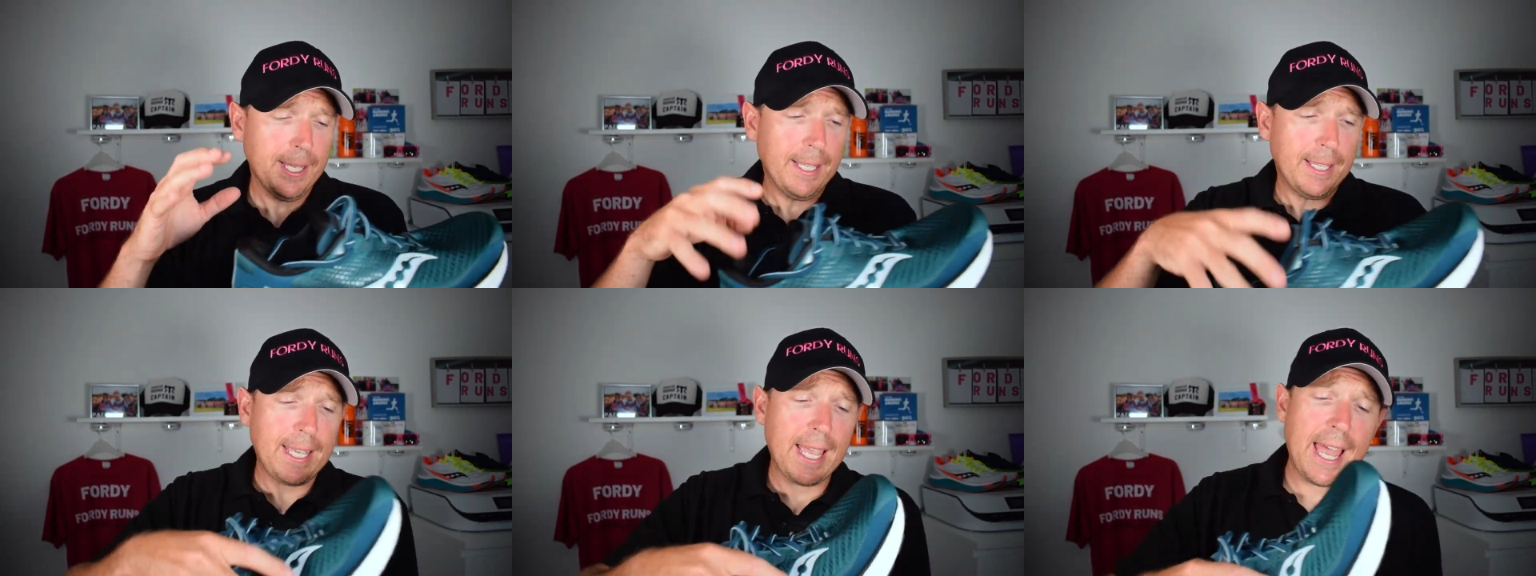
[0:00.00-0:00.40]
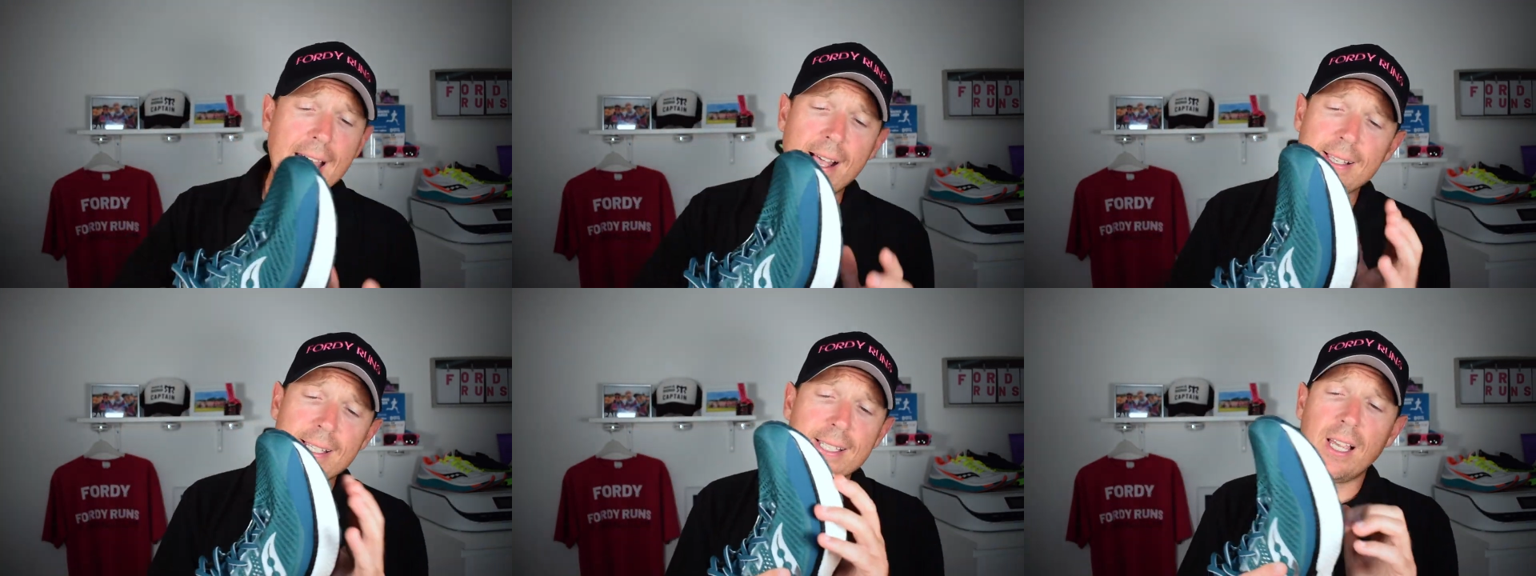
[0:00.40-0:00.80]
the
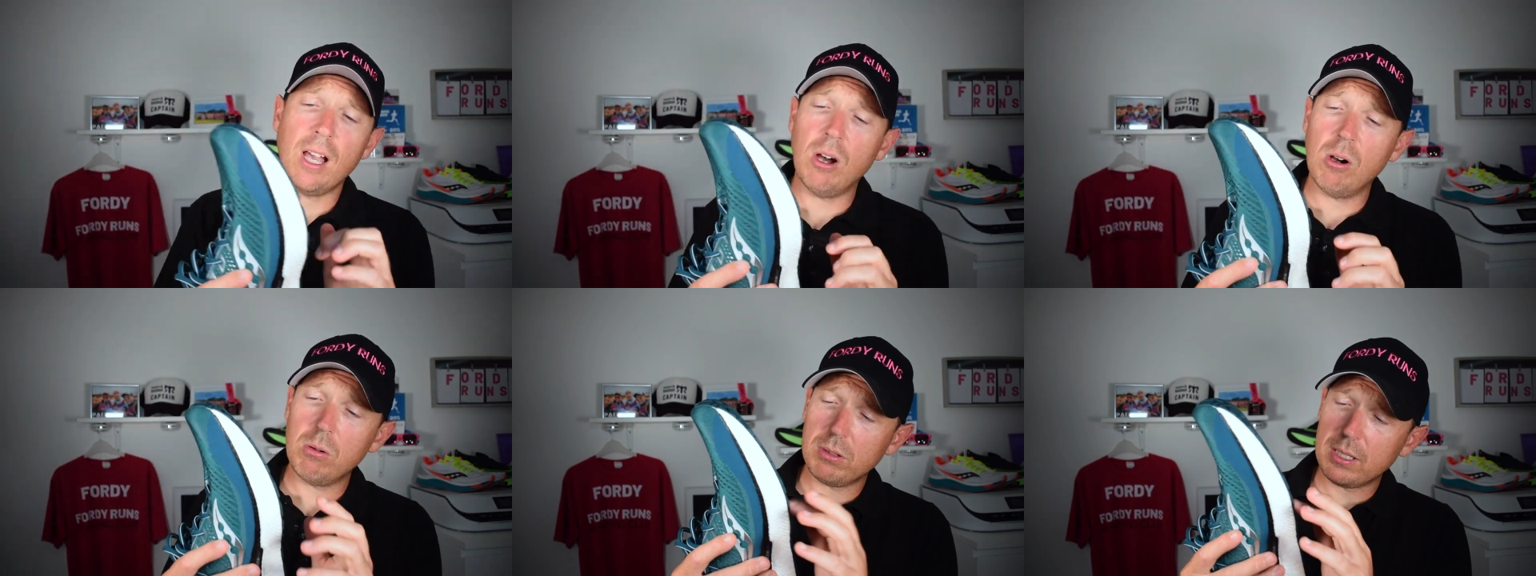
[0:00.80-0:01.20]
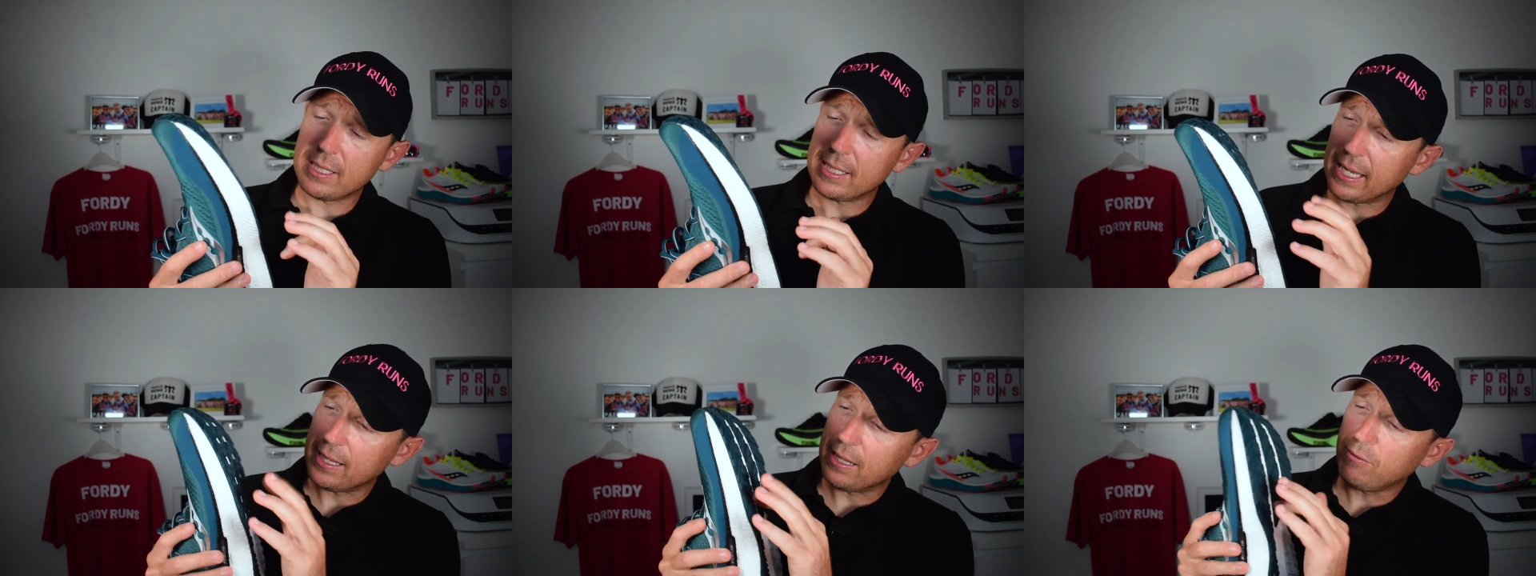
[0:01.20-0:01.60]
outsole, let's
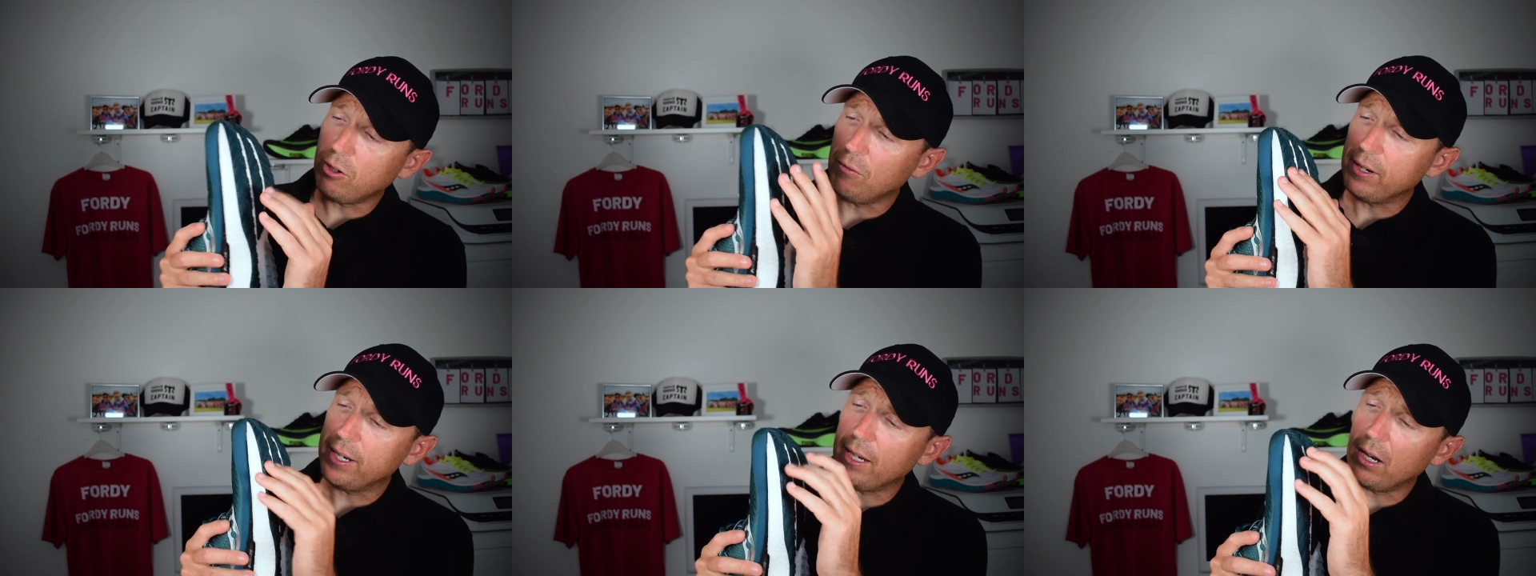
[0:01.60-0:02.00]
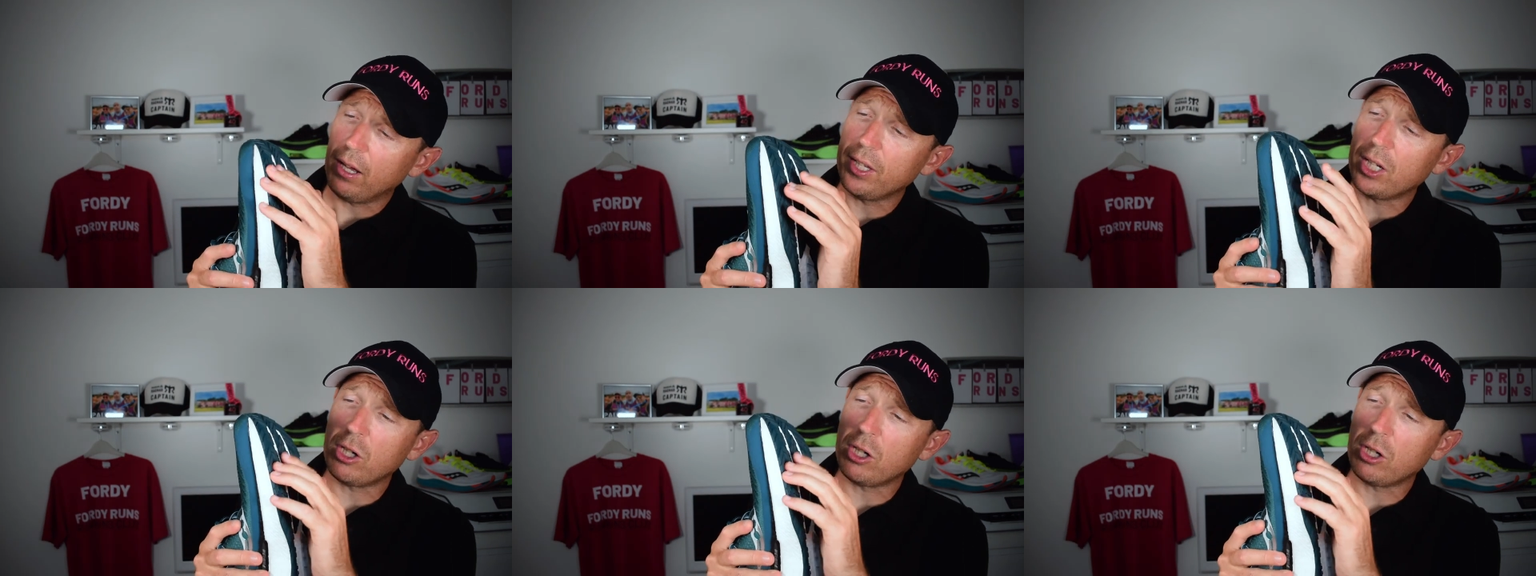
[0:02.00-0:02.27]
say they've got rid of like the